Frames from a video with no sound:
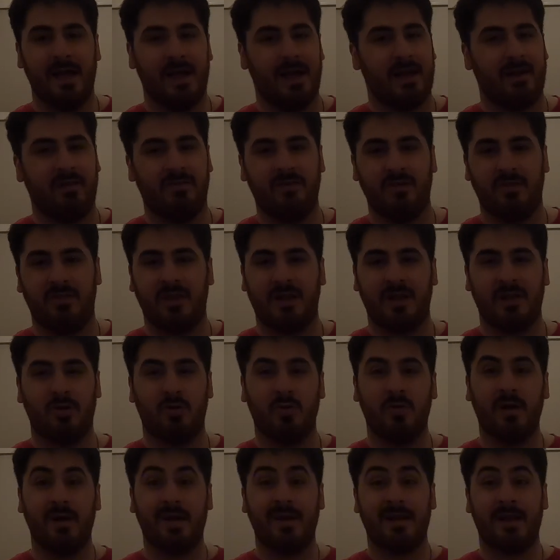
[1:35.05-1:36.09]
everything,
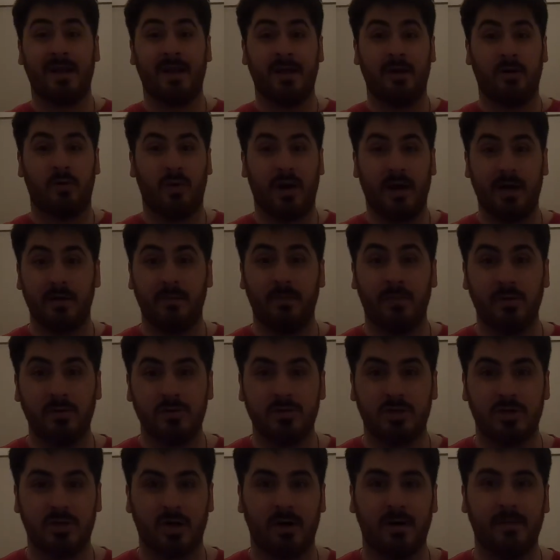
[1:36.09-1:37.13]
doing an incredible
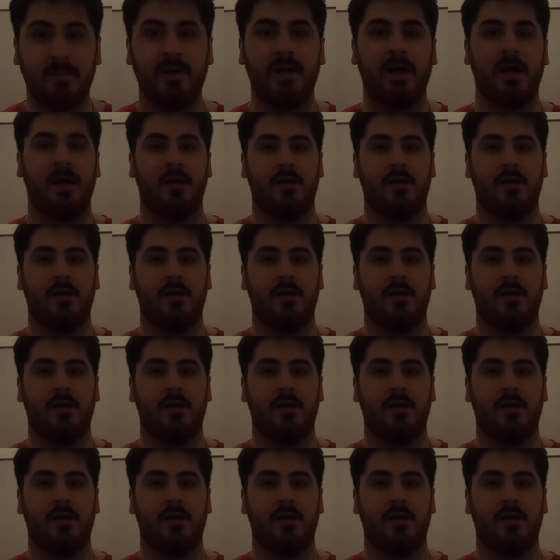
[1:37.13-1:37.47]
job.